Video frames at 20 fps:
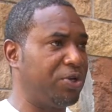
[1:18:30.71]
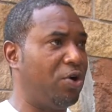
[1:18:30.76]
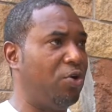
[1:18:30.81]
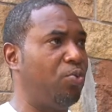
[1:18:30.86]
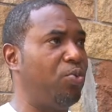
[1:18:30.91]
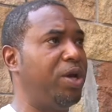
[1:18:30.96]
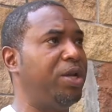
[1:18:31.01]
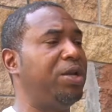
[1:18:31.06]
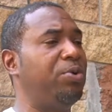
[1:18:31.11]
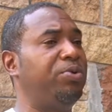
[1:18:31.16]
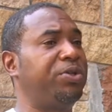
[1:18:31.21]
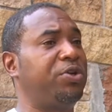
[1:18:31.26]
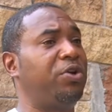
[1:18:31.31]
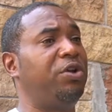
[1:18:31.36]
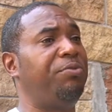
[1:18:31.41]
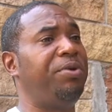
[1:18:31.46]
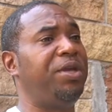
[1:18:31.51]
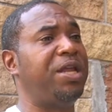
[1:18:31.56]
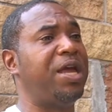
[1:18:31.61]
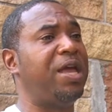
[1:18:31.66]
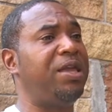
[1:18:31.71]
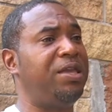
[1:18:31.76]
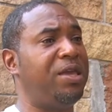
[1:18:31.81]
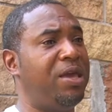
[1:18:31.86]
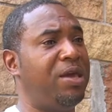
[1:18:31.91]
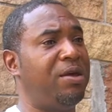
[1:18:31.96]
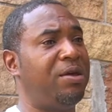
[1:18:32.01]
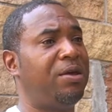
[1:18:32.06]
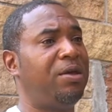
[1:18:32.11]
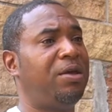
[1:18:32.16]
win, it was going to be that
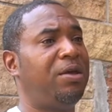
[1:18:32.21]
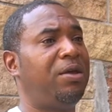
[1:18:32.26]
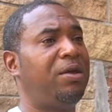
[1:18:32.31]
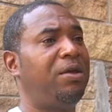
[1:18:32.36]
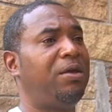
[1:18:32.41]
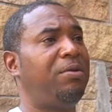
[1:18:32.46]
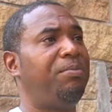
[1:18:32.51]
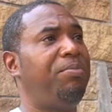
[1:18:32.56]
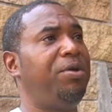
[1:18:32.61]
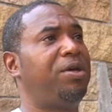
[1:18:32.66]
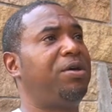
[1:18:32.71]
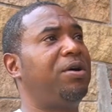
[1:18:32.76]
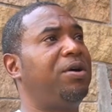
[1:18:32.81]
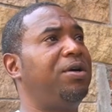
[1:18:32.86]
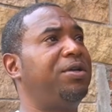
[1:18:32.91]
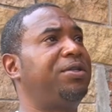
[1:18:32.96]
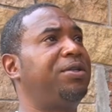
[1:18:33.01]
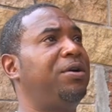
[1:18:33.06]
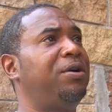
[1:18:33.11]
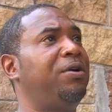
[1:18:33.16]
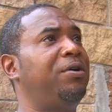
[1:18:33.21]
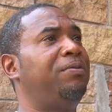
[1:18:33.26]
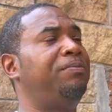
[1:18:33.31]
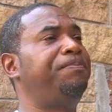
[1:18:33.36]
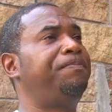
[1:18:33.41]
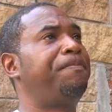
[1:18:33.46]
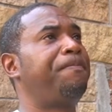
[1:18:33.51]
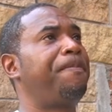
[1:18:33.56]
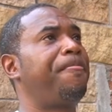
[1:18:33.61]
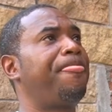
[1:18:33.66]
year, because
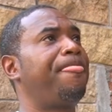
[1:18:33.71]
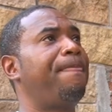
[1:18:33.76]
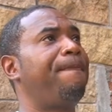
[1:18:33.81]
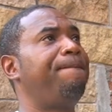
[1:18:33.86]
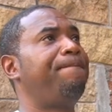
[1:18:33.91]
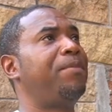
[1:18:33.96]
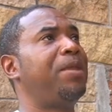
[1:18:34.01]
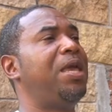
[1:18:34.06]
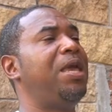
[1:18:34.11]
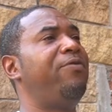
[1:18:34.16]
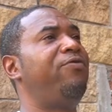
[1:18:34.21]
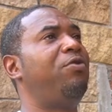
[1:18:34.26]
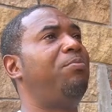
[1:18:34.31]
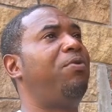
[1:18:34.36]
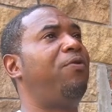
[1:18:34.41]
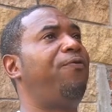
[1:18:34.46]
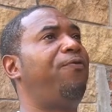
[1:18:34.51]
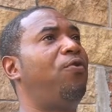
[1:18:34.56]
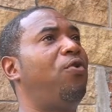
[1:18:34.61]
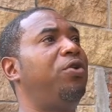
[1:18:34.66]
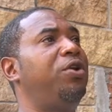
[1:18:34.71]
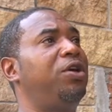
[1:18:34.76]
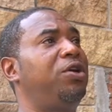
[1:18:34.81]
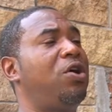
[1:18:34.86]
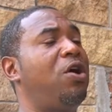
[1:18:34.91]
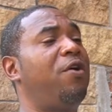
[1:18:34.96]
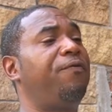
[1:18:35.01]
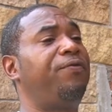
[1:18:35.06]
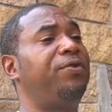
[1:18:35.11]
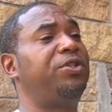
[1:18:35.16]
even before the
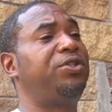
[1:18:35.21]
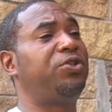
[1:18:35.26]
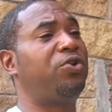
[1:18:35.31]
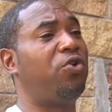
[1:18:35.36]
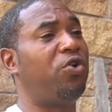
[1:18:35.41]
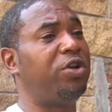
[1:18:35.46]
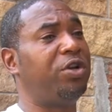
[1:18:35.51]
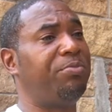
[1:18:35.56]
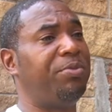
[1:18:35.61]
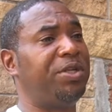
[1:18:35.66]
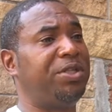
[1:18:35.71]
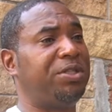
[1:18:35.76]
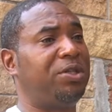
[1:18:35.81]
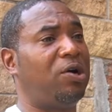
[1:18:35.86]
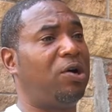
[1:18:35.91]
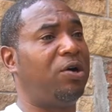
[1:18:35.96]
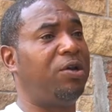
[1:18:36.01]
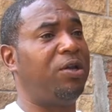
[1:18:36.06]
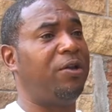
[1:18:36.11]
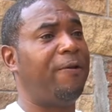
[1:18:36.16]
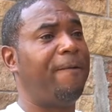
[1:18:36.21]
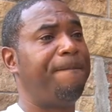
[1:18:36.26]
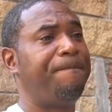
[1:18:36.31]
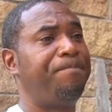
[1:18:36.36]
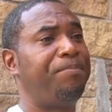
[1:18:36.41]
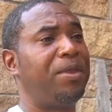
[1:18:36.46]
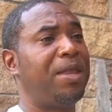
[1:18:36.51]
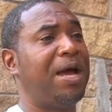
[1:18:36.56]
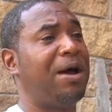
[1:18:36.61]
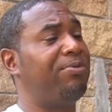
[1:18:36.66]
conference tournament started,
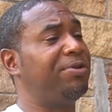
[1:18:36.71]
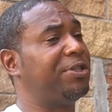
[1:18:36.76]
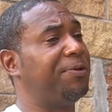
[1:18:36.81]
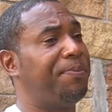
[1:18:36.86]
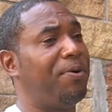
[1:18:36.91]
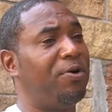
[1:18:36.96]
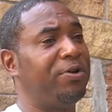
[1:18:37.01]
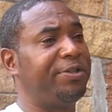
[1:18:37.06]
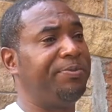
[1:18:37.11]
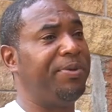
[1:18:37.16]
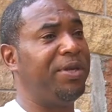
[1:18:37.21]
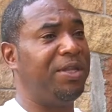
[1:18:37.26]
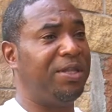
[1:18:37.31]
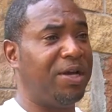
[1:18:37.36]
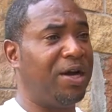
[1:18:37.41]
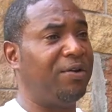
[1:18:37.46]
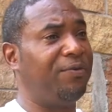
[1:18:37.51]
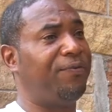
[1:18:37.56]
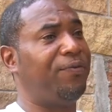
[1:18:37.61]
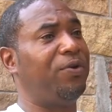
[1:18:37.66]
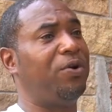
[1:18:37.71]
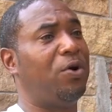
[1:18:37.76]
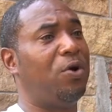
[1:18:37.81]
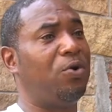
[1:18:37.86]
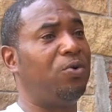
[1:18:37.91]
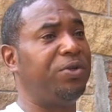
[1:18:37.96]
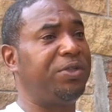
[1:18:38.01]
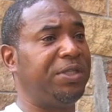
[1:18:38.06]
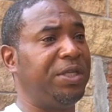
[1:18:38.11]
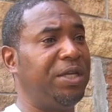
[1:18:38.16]
I was supposed to be done for the
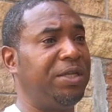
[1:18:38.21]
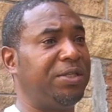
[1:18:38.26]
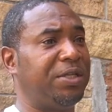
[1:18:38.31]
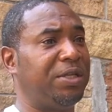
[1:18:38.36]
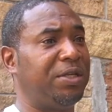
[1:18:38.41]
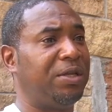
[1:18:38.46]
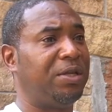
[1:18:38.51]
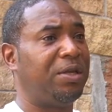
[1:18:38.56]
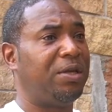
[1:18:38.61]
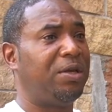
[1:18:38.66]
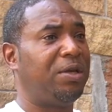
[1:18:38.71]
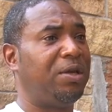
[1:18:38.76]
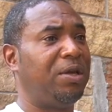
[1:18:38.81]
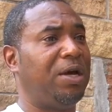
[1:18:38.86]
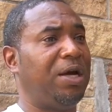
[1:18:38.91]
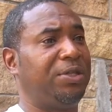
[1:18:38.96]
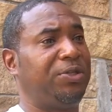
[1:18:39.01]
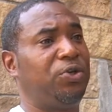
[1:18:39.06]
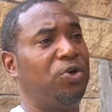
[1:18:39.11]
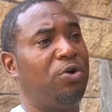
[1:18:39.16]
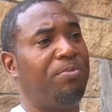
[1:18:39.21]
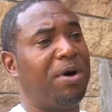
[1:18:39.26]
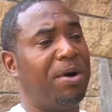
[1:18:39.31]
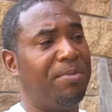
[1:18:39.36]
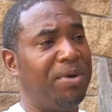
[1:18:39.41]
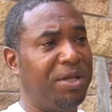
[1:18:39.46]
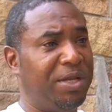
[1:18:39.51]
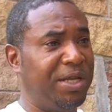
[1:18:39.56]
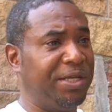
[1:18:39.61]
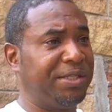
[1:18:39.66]
whole season. I tore my
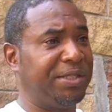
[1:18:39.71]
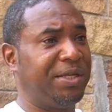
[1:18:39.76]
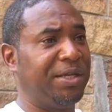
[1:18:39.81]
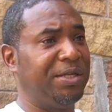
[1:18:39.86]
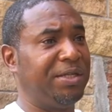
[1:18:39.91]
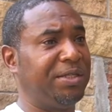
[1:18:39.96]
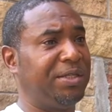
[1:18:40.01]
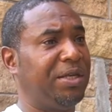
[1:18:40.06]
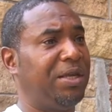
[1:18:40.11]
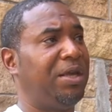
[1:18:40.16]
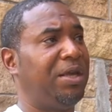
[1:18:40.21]
meniscus